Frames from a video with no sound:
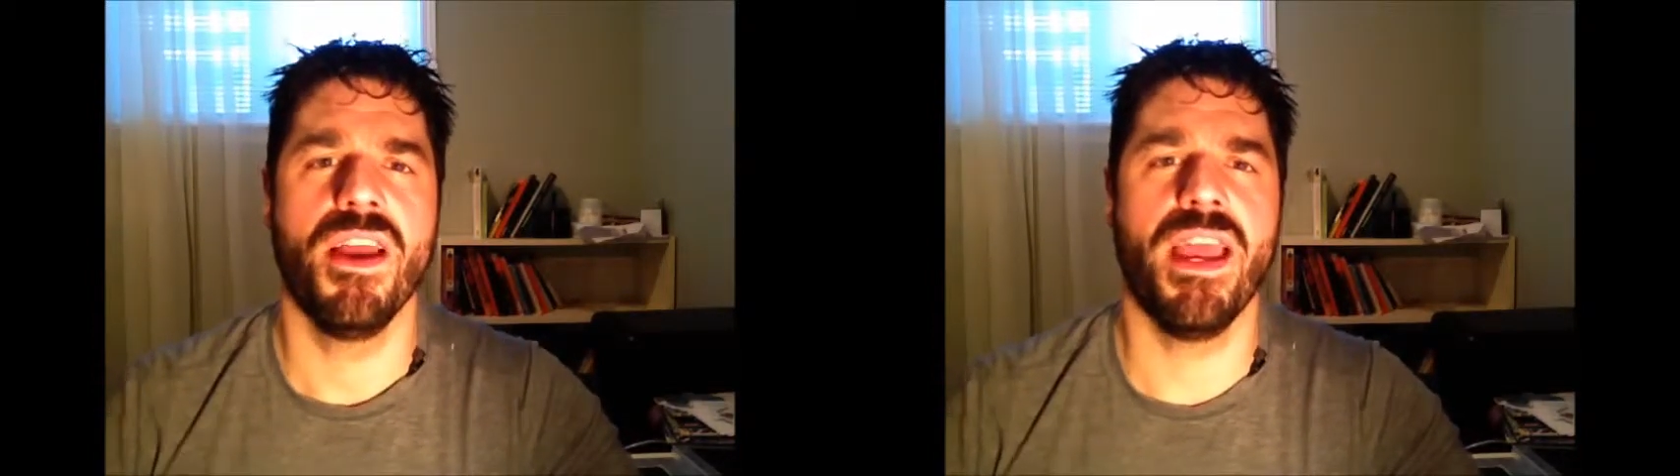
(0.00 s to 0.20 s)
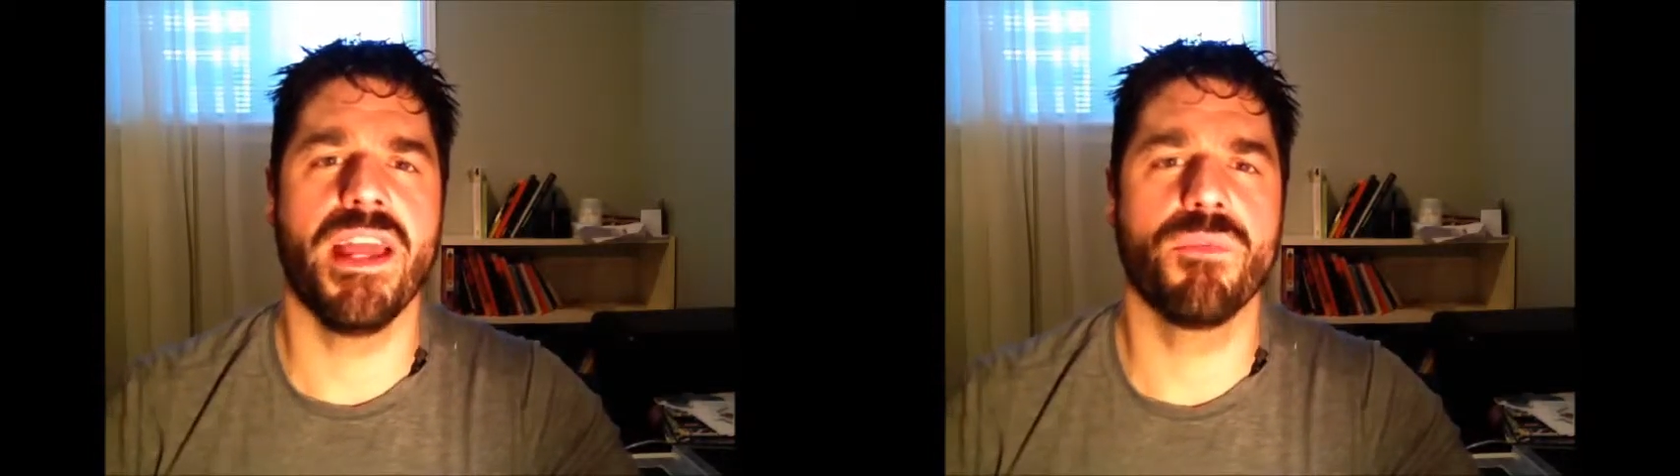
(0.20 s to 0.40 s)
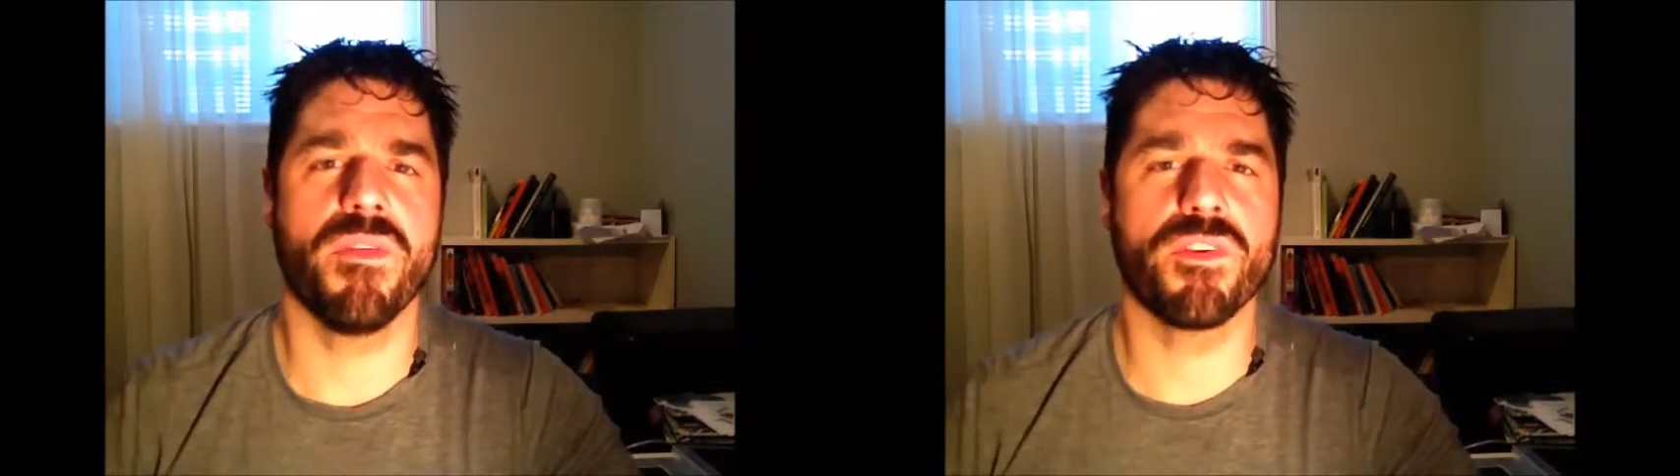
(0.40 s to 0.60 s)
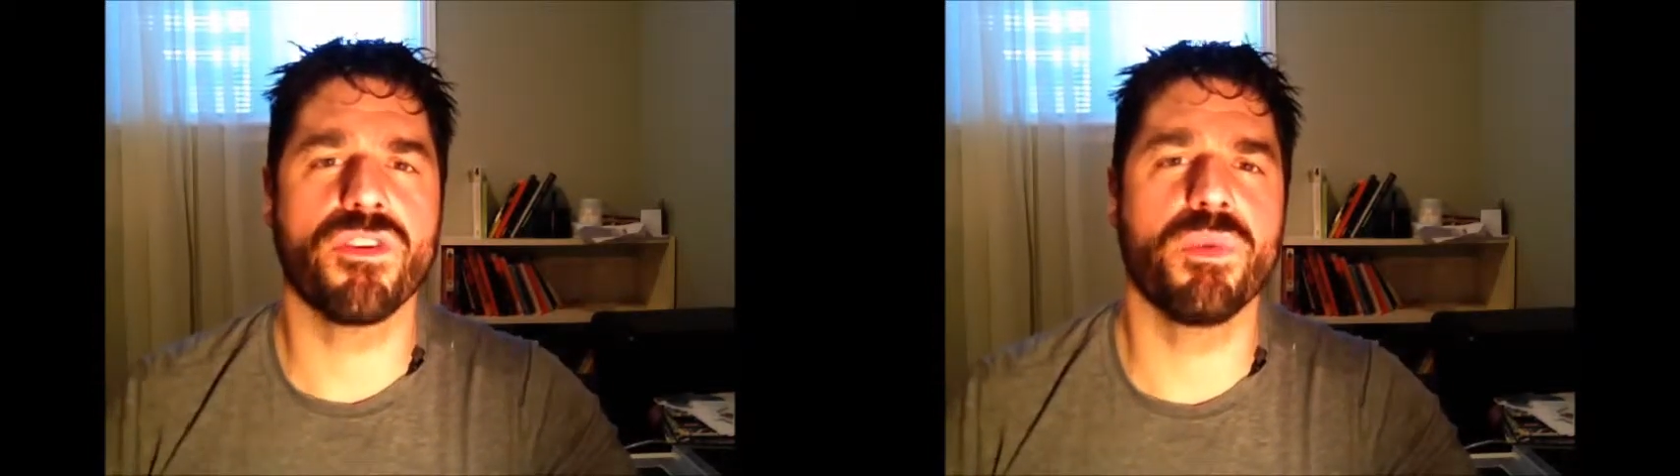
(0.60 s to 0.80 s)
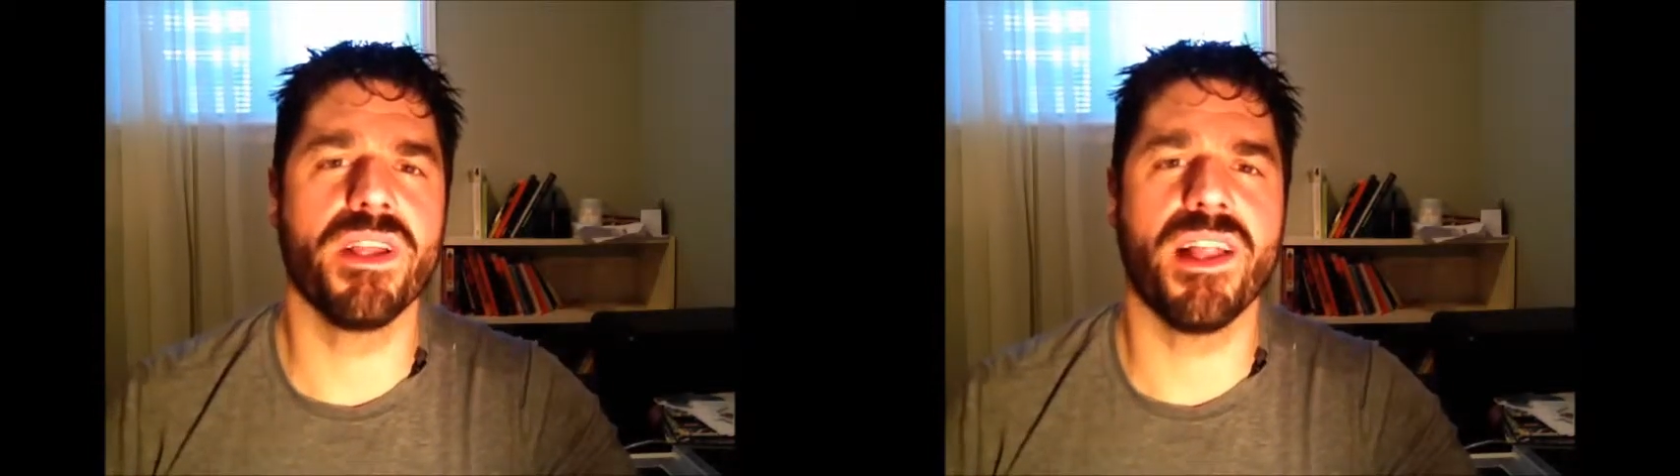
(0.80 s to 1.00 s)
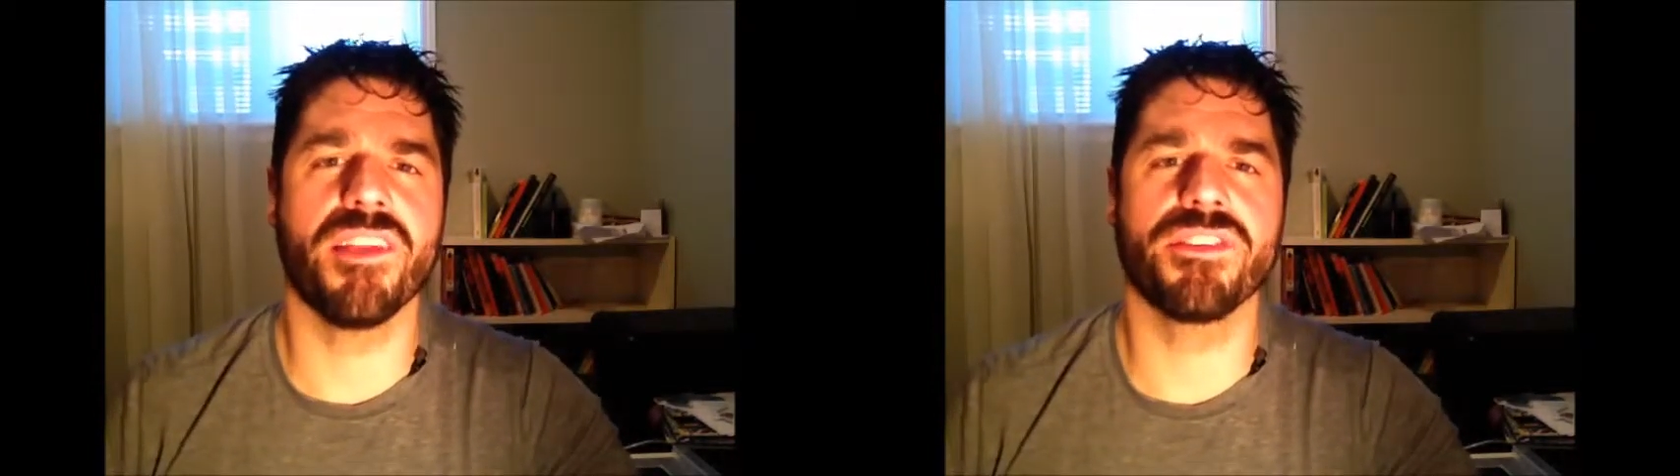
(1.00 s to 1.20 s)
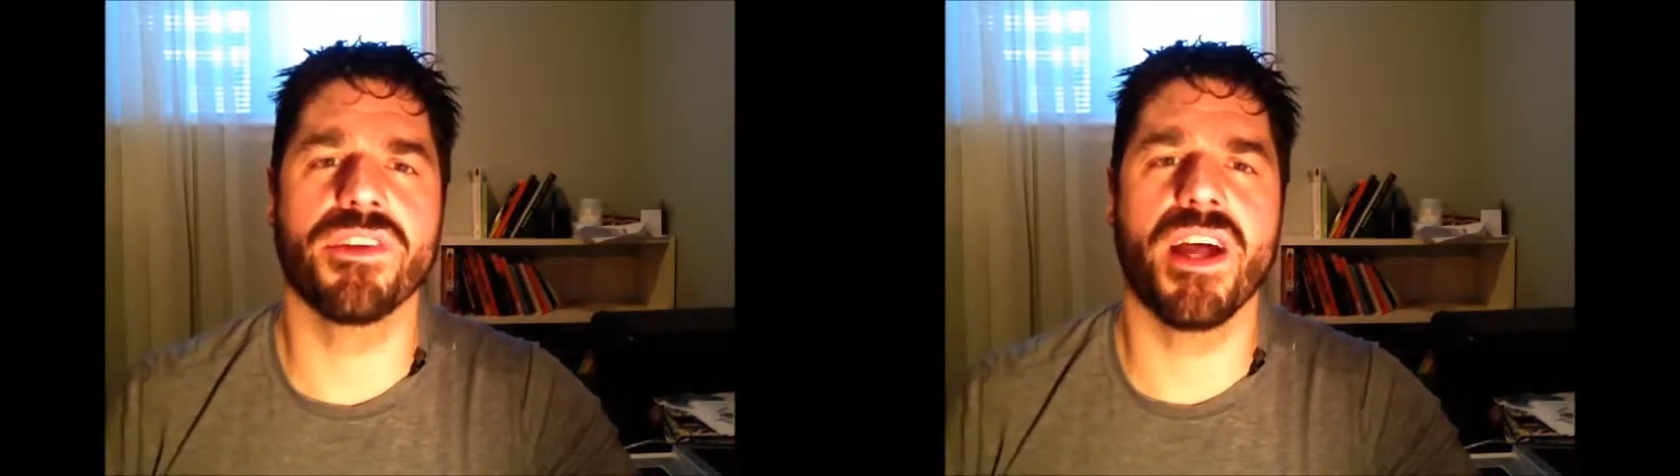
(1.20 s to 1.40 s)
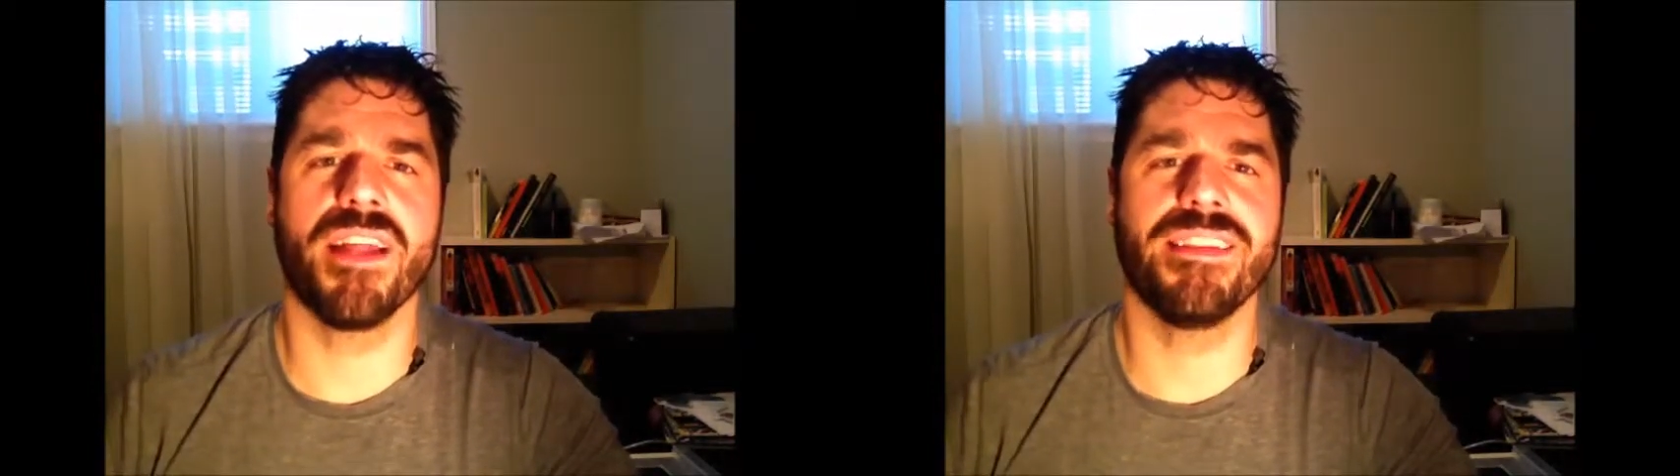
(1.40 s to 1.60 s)
And whether you realize it
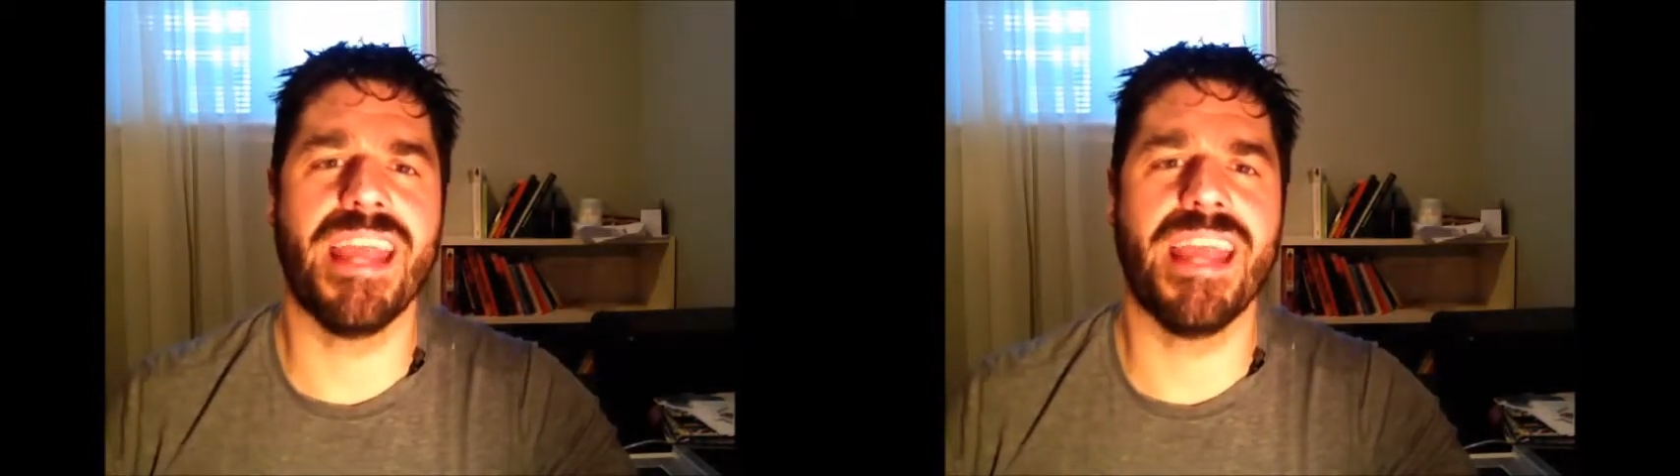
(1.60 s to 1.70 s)
or not,